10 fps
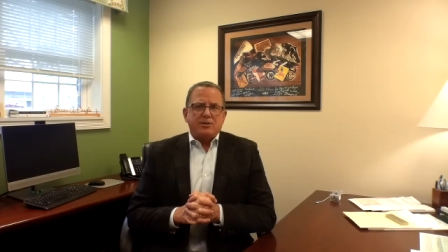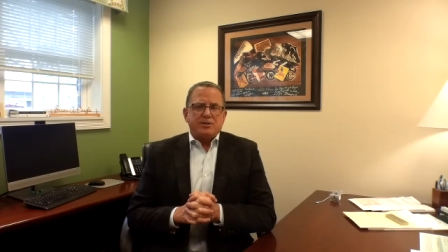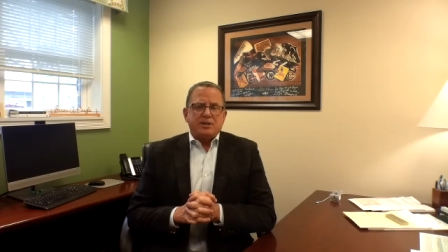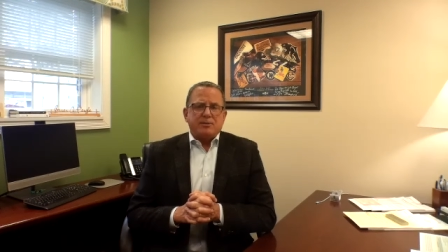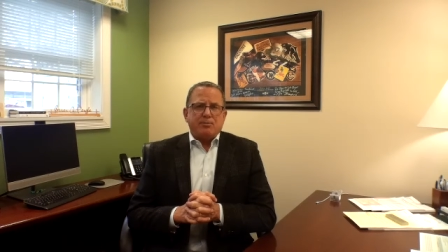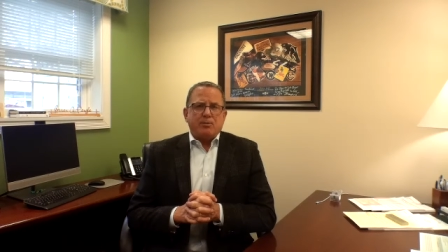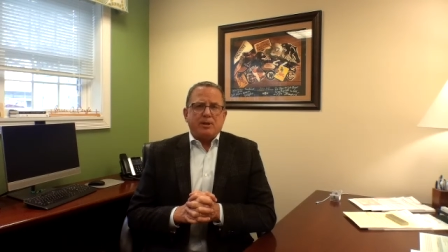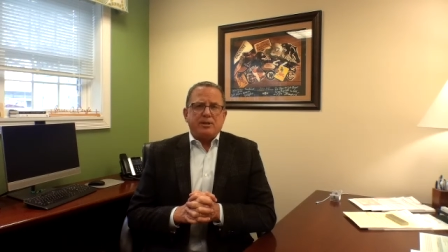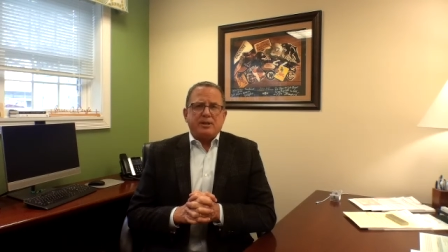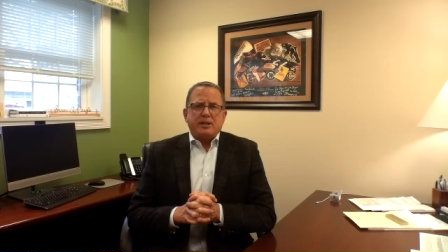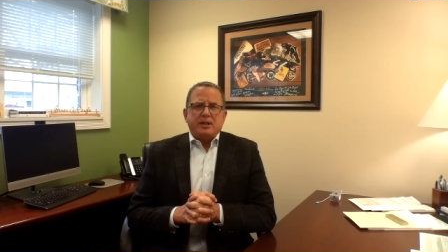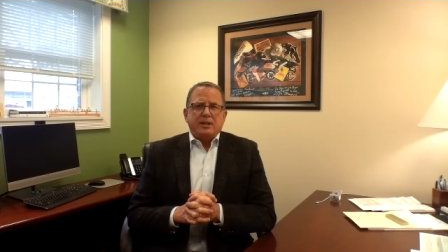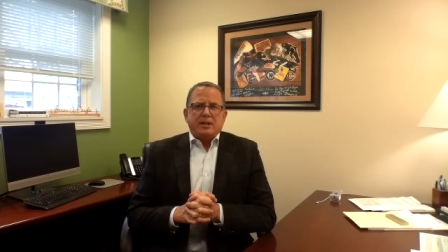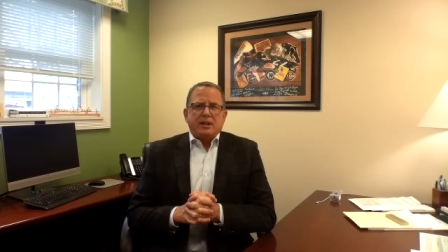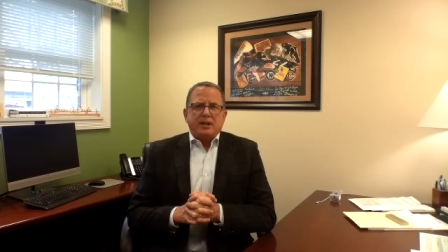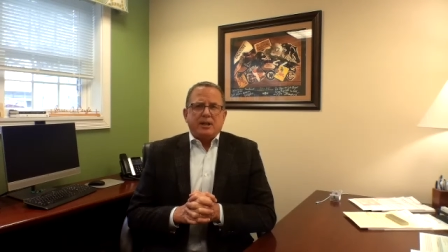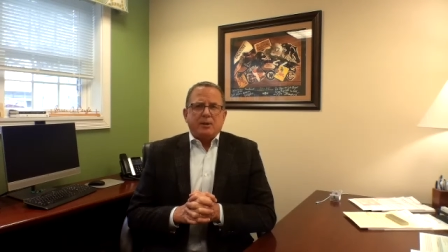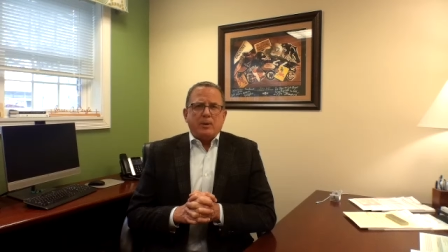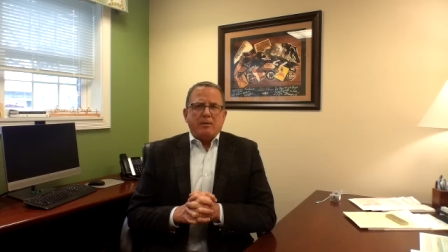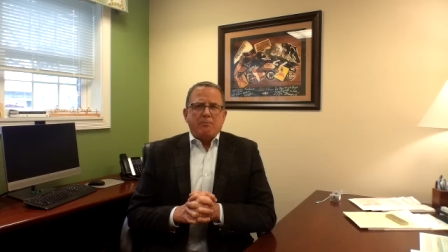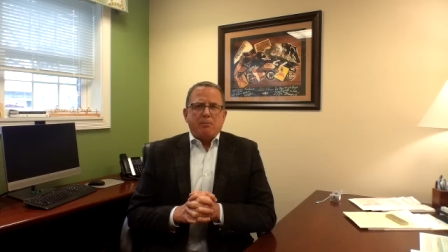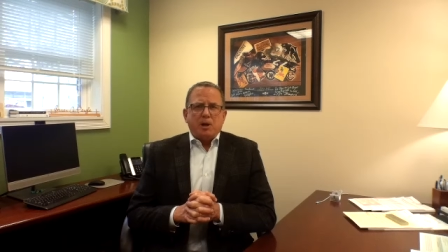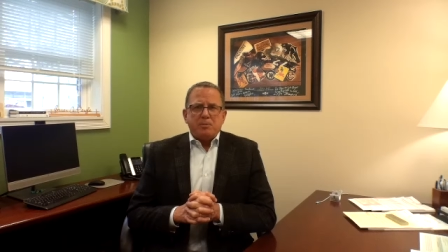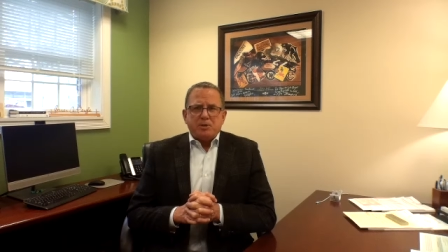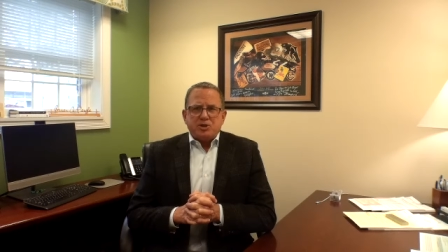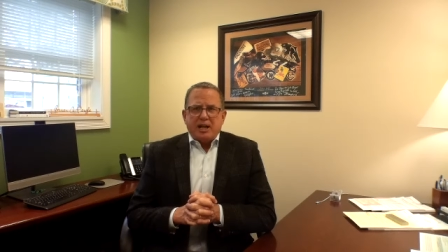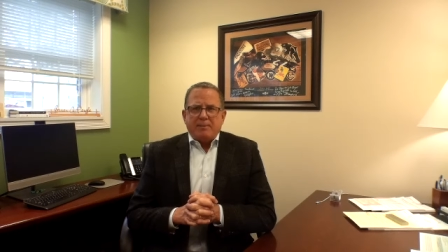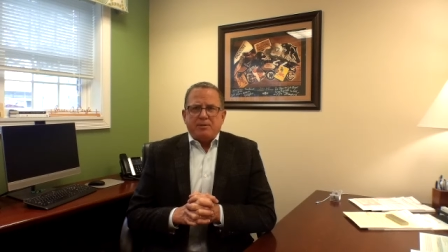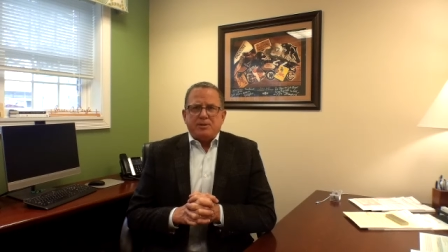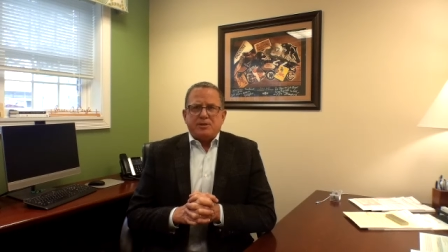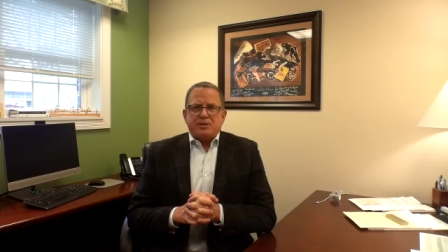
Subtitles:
standpoint. We have multiple chaplains